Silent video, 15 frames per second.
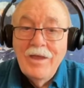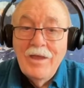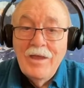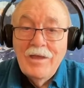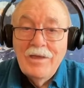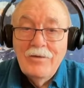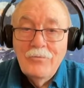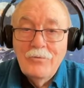
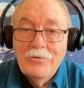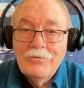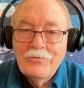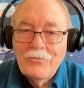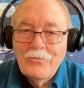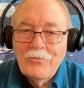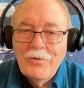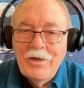it was
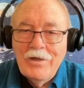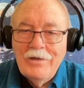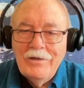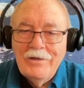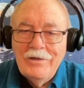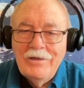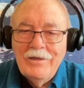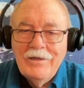
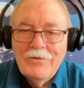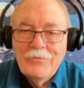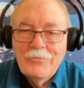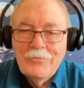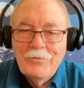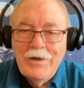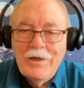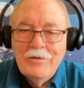rightly
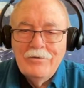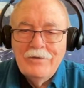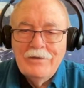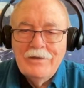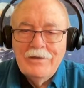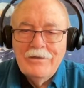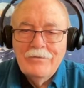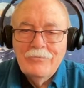and
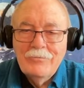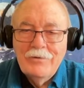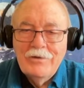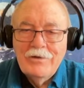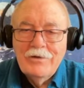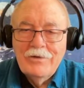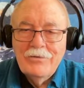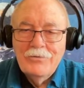roundly
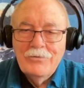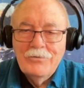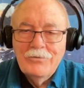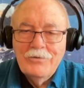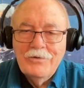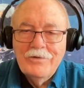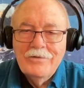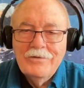
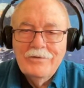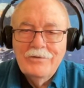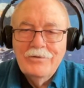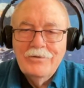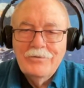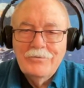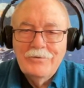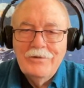ridiculed. You
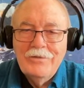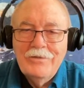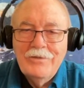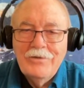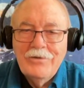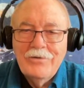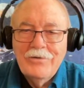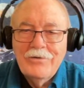can read the
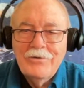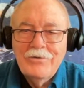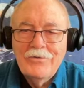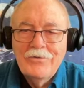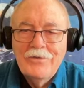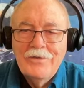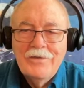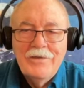article.
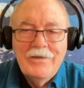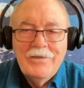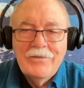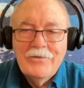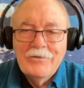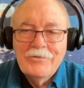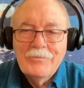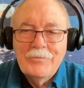
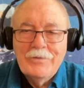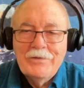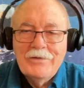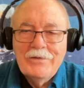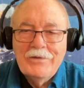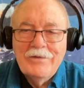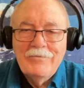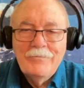There's
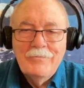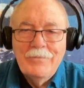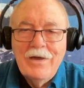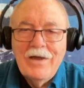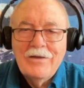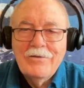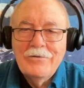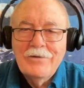plenty of
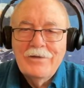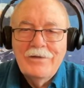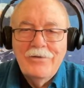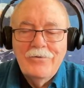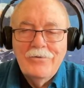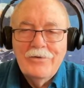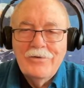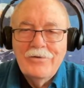mockery
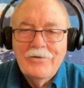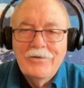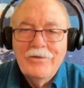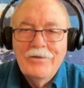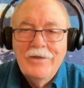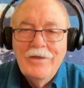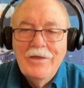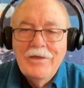going on,
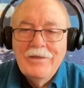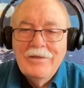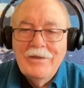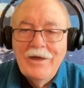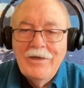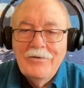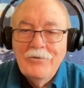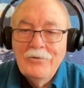
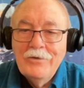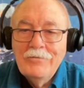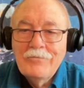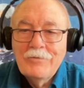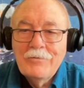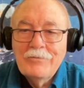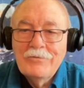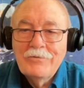not only
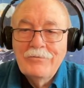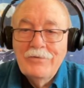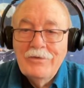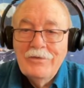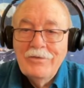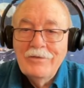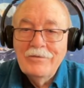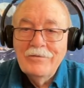from
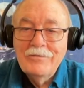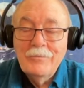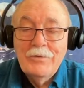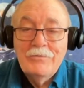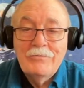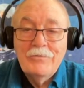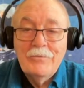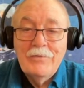civilians, but
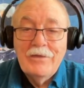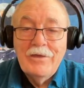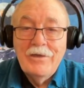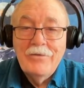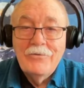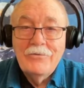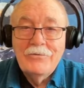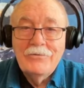from the
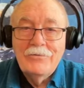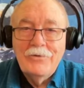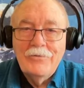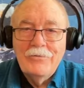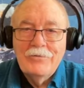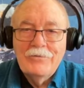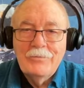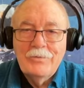other
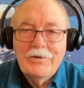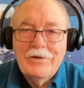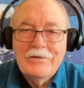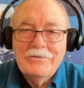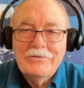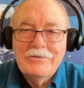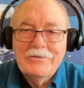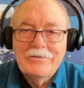service
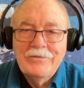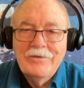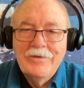branches.